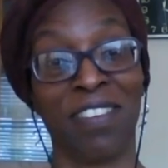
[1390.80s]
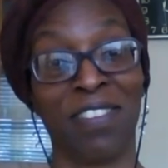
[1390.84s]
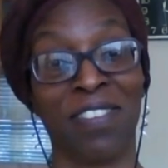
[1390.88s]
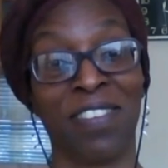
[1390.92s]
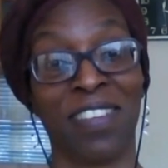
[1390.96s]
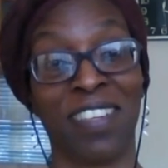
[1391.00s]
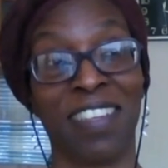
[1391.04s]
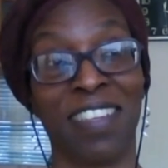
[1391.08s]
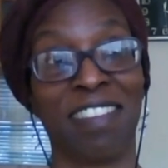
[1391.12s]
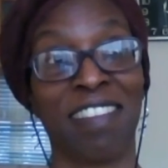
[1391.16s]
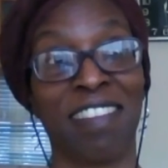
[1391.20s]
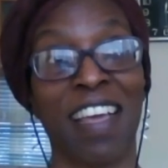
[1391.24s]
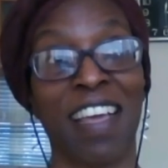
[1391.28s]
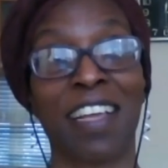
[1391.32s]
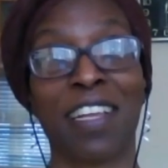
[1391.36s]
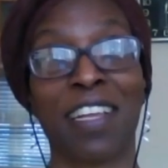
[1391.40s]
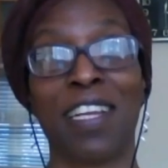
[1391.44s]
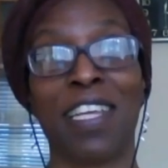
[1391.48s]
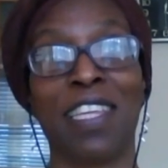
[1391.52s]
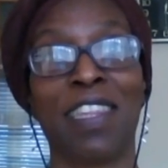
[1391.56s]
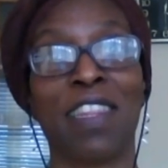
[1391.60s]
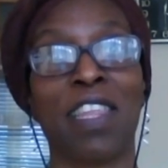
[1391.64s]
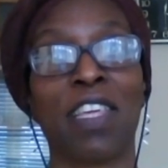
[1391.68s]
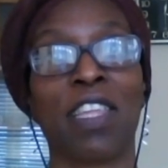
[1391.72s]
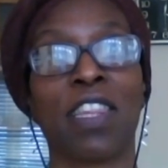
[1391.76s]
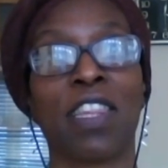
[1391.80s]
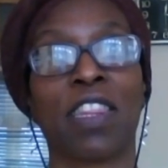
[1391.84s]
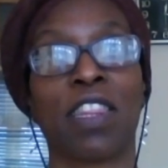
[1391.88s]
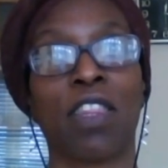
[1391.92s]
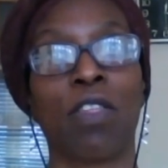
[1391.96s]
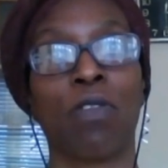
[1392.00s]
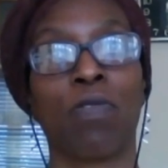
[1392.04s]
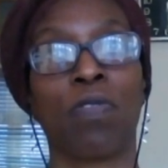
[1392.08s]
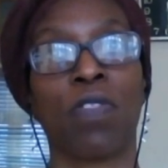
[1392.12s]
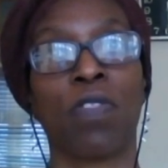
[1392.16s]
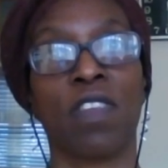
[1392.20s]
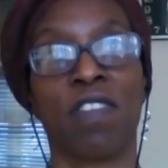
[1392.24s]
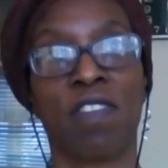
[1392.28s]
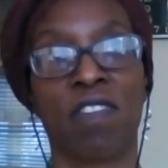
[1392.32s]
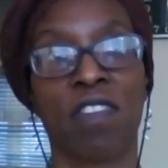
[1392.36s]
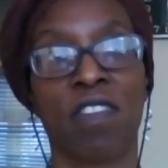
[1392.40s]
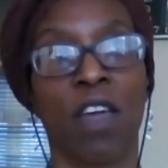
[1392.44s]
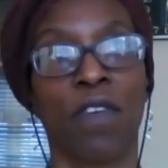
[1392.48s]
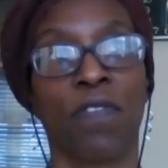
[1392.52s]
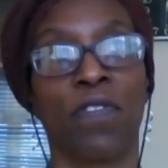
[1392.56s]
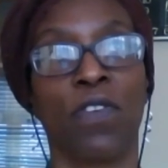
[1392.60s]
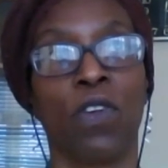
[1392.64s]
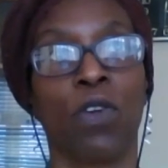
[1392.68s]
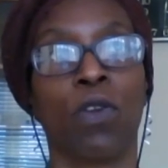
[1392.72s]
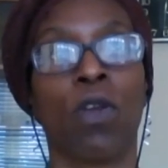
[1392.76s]
exactly the
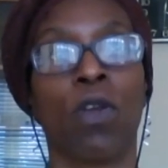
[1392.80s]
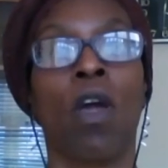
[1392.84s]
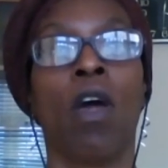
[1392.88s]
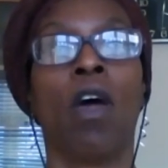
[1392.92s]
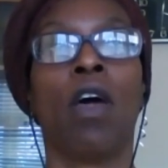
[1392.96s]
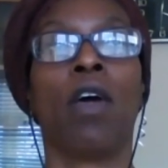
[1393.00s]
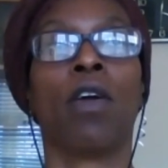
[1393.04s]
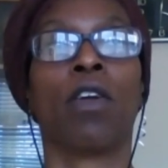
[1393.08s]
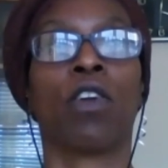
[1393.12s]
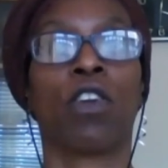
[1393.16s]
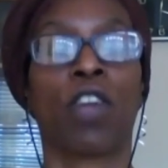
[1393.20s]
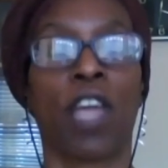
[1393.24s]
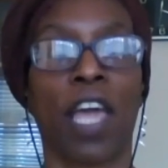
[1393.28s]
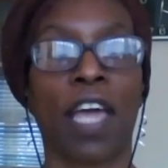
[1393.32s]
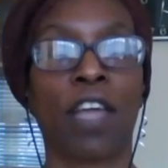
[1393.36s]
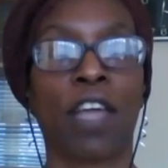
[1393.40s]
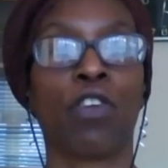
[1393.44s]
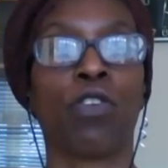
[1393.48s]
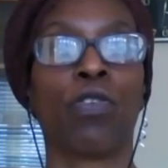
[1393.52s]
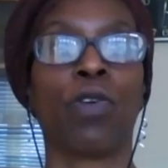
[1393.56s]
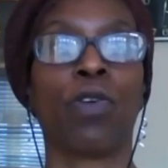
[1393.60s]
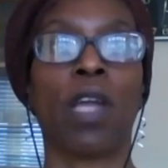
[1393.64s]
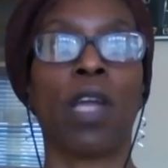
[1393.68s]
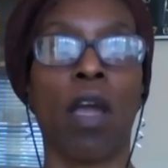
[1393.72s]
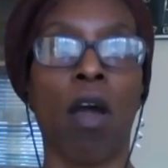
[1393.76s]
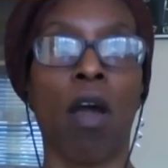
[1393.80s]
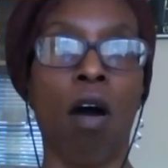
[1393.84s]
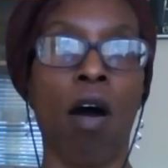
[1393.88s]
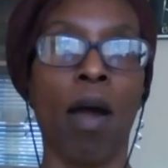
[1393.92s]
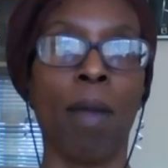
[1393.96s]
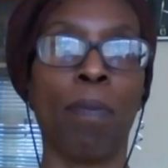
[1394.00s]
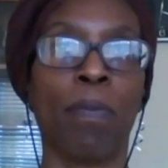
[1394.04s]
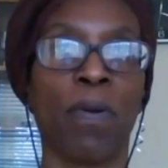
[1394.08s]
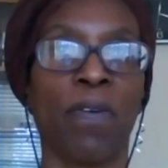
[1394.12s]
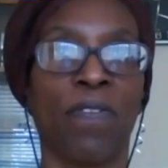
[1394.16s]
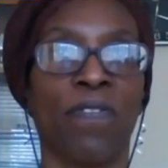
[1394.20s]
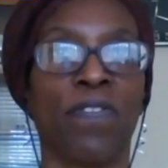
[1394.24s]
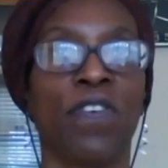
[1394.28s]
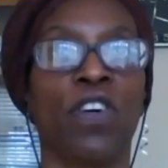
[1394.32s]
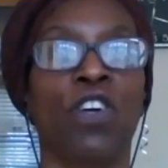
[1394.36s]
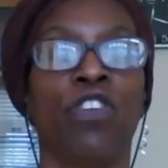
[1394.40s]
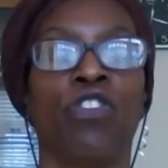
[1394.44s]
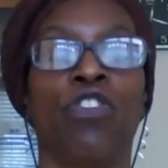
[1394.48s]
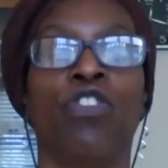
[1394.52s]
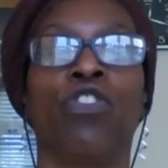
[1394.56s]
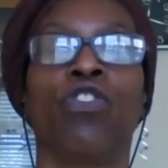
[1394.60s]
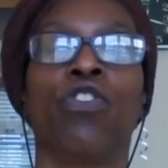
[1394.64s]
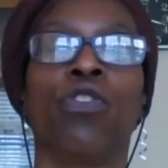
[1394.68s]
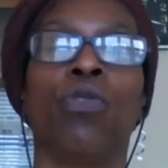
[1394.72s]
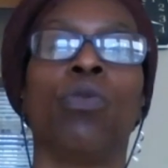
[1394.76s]
stuff you can create. I prefer
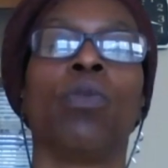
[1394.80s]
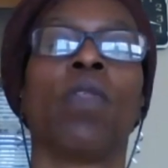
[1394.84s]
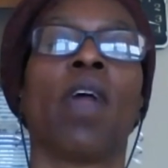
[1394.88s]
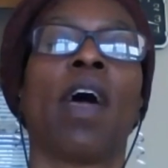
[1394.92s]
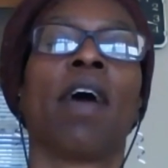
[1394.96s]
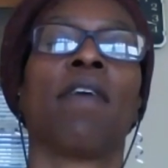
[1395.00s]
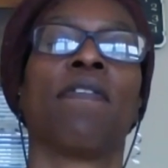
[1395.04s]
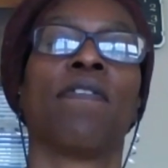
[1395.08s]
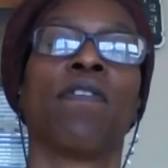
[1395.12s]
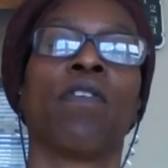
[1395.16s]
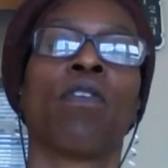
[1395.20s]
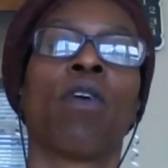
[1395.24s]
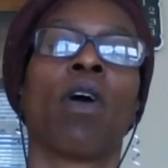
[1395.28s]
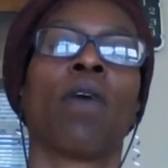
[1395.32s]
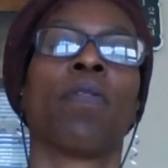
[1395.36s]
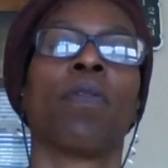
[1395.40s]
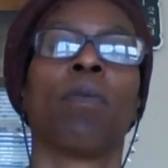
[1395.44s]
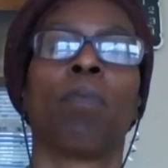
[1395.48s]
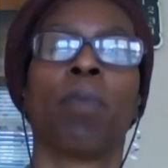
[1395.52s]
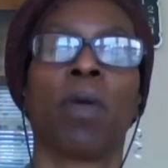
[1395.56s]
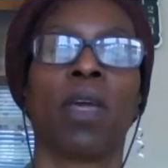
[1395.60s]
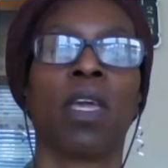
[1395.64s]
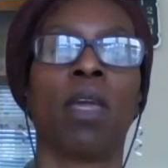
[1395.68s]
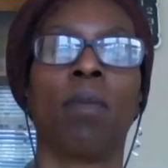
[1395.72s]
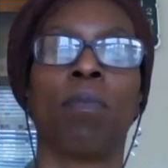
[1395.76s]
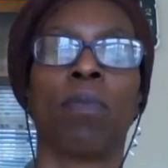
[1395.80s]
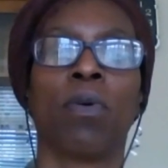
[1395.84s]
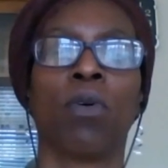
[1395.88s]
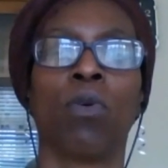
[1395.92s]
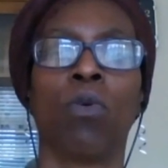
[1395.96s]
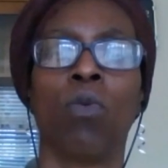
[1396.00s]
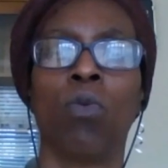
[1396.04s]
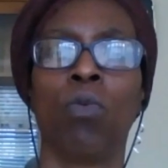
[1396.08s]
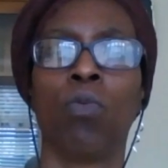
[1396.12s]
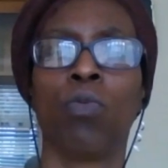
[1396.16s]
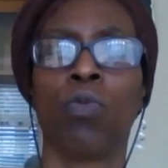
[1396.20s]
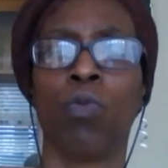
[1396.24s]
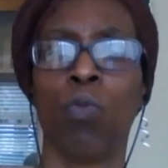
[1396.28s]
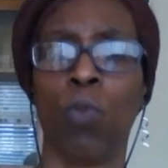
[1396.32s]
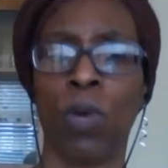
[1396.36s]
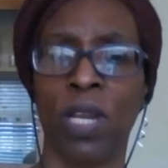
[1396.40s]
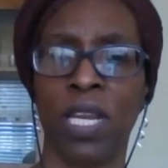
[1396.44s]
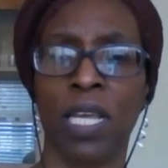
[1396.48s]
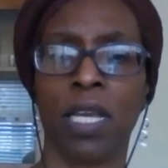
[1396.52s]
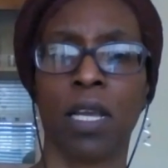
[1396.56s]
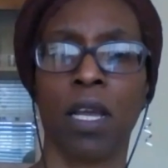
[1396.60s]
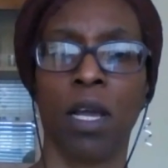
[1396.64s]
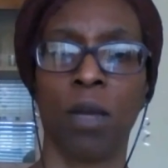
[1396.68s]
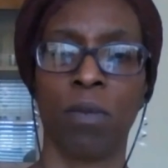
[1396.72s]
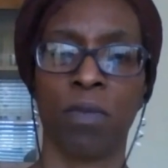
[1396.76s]
to do that for other people when
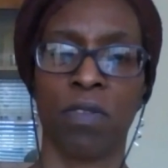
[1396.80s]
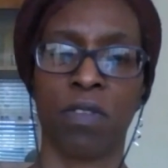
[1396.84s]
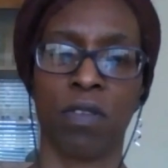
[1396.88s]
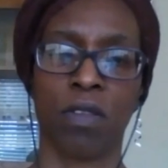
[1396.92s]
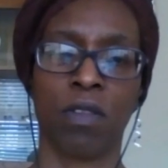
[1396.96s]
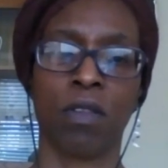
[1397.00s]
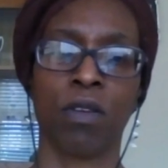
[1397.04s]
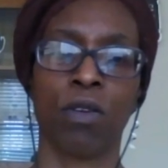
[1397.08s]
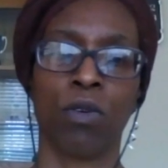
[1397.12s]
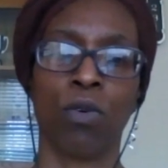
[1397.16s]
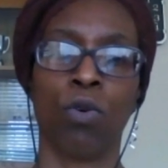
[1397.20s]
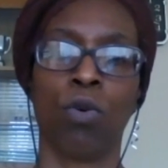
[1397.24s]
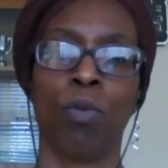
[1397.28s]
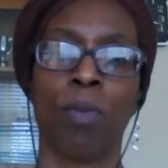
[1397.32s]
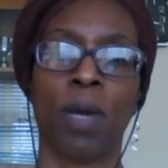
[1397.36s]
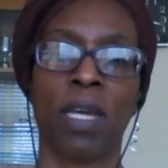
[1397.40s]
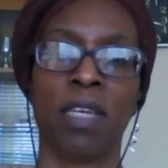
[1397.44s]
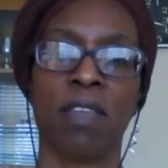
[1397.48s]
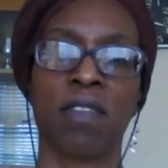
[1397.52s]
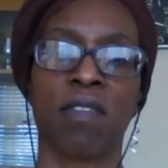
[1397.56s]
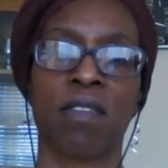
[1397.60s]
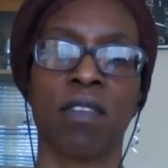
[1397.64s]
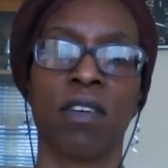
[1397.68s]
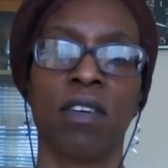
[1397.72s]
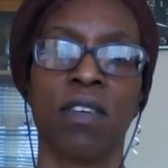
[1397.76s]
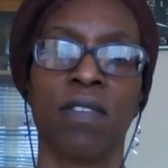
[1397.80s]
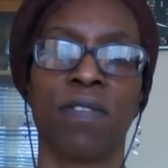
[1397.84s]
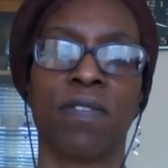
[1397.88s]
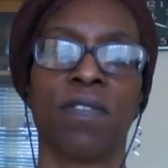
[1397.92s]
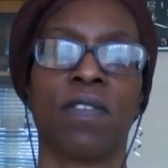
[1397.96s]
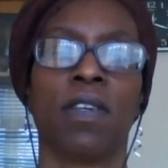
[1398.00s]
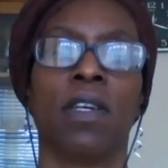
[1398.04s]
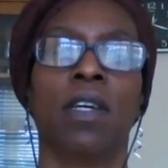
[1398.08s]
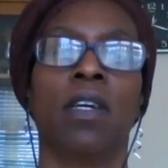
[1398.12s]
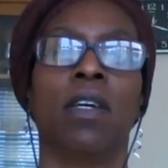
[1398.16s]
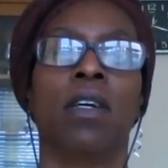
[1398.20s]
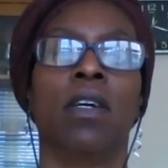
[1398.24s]
it comes to the gourmet stuff.